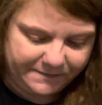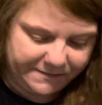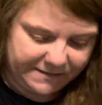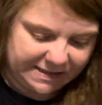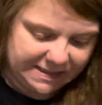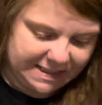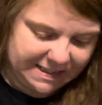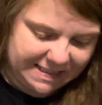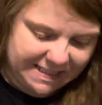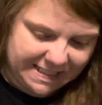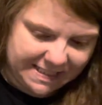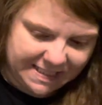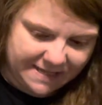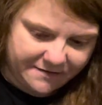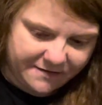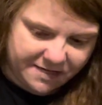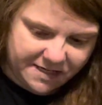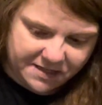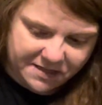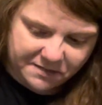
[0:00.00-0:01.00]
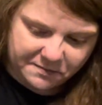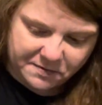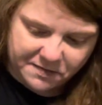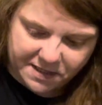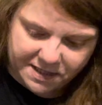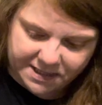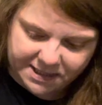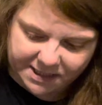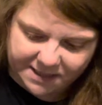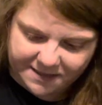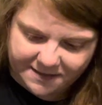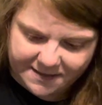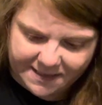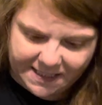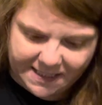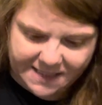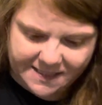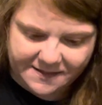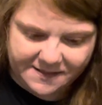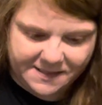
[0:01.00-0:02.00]
This does have another project on
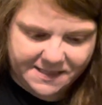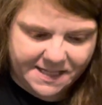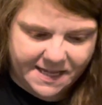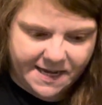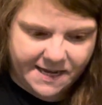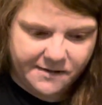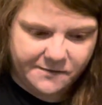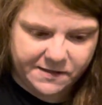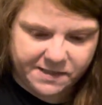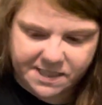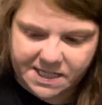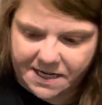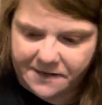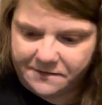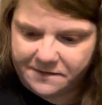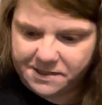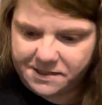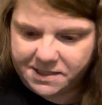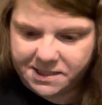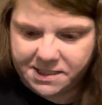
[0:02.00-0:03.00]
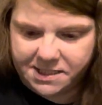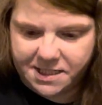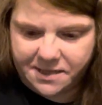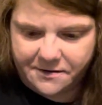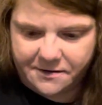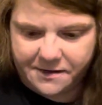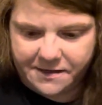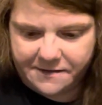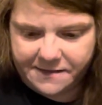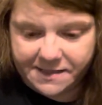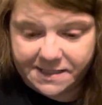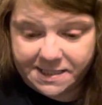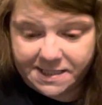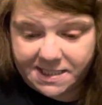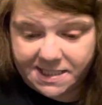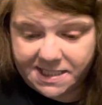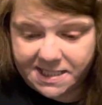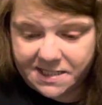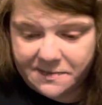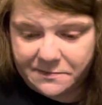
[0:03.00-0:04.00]
the other side, which I will show you because
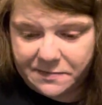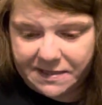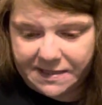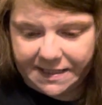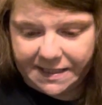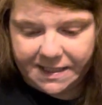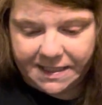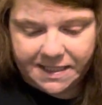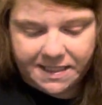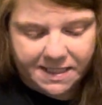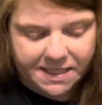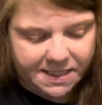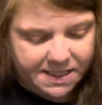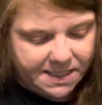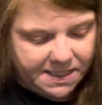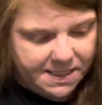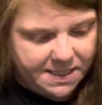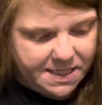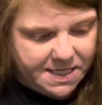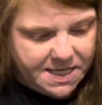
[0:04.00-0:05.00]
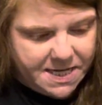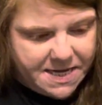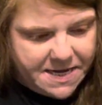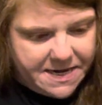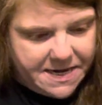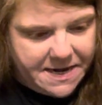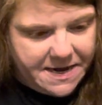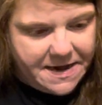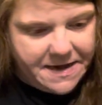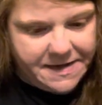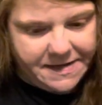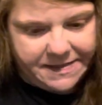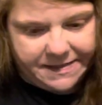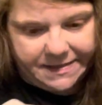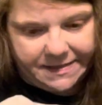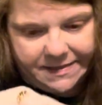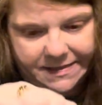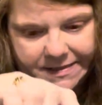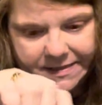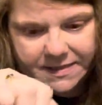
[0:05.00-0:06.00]
it's completed
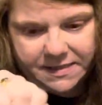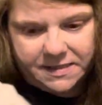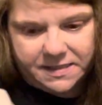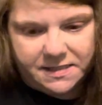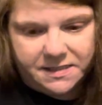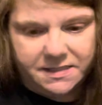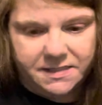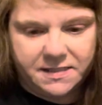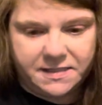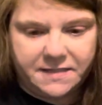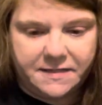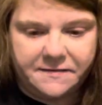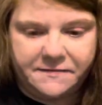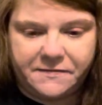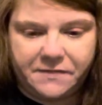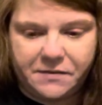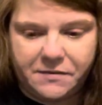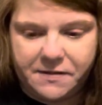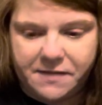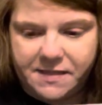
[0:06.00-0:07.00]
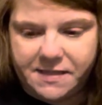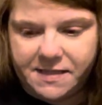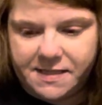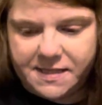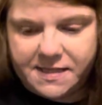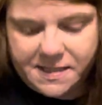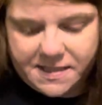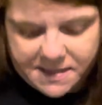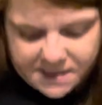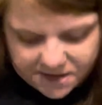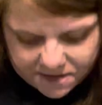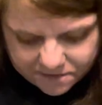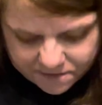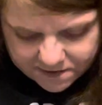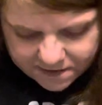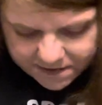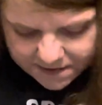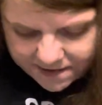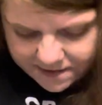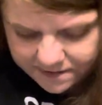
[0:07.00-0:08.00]
after this
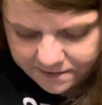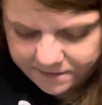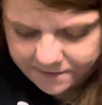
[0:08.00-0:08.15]
one.